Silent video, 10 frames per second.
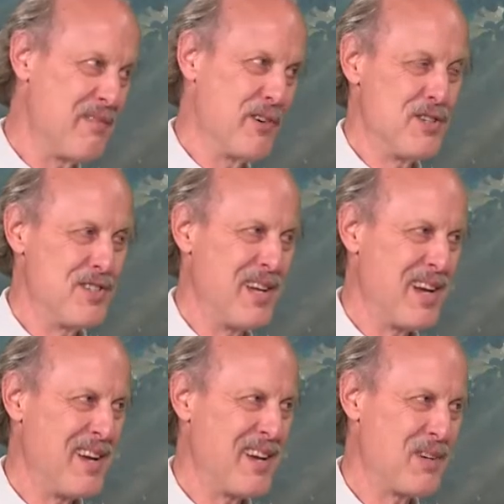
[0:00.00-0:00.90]
First
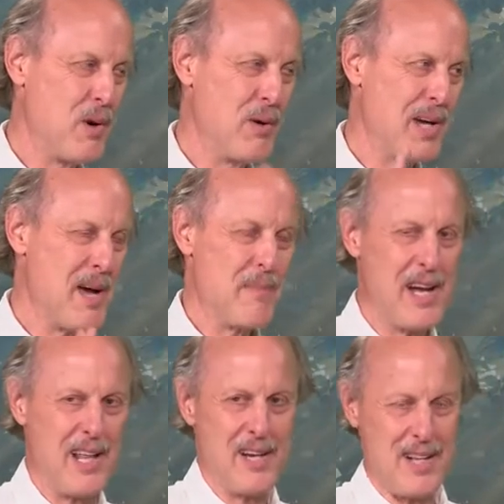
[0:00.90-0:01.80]
thing, growing up, I
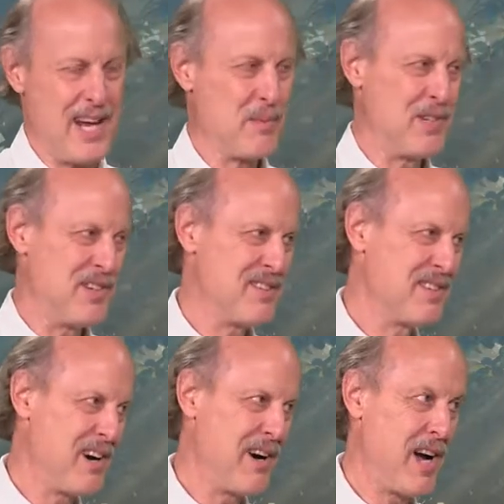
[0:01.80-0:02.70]
liked languages.
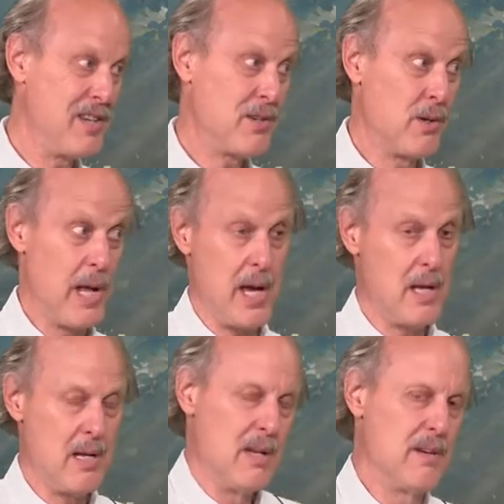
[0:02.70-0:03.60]
Our high school
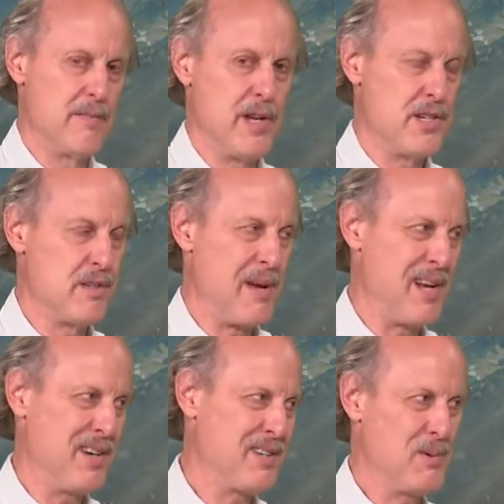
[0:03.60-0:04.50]
had French and
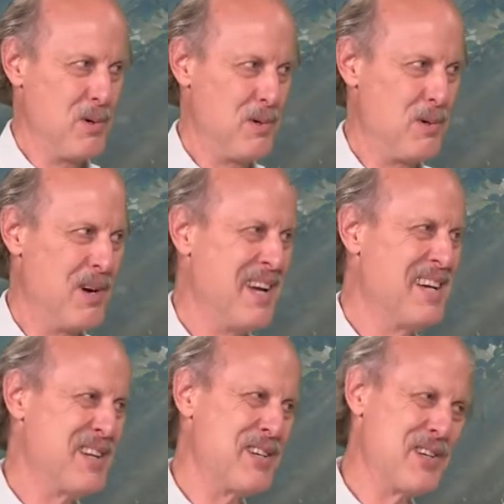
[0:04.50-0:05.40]
Spanish. Woohoo!
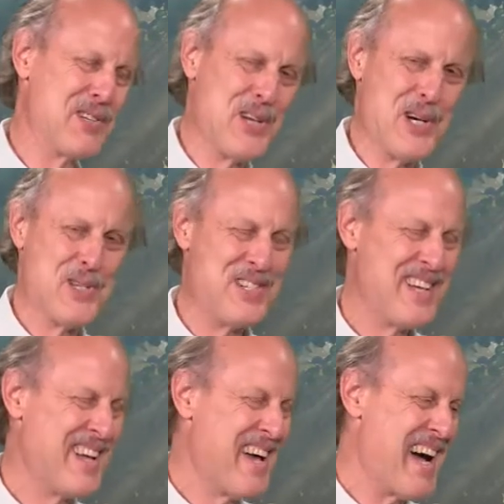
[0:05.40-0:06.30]
I took those.
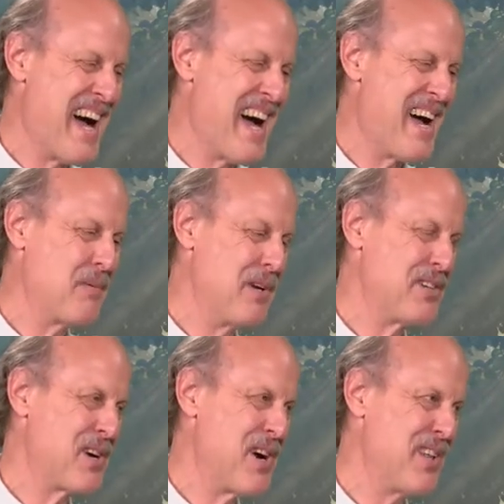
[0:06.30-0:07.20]
Went
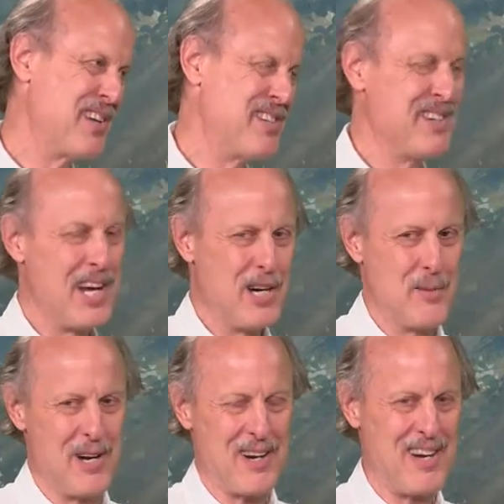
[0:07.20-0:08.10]
to college,
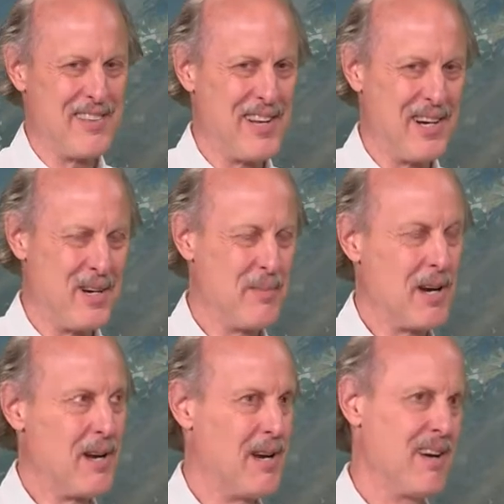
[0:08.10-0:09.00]
Arabic. I thought
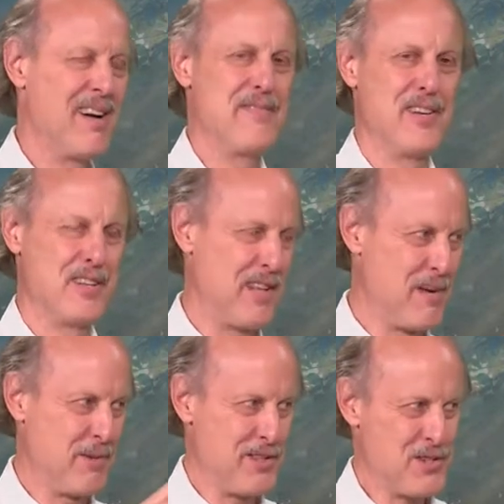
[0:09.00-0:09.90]
Arabic, I fell in
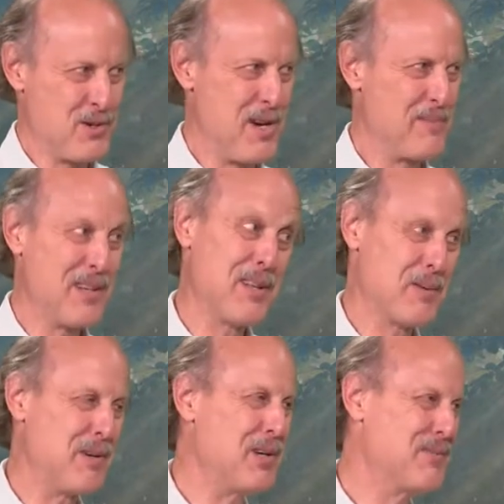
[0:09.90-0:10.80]
love with the script. It
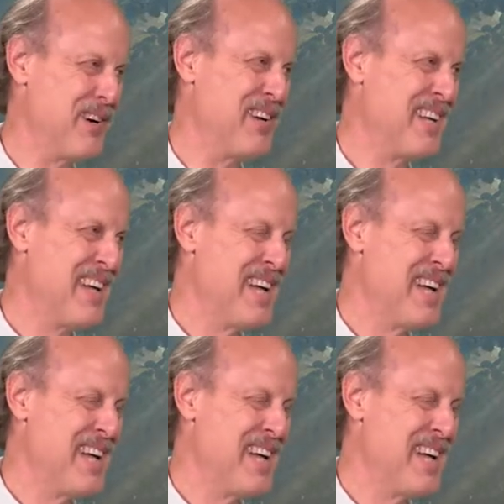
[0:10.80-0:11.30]
looked beautiful.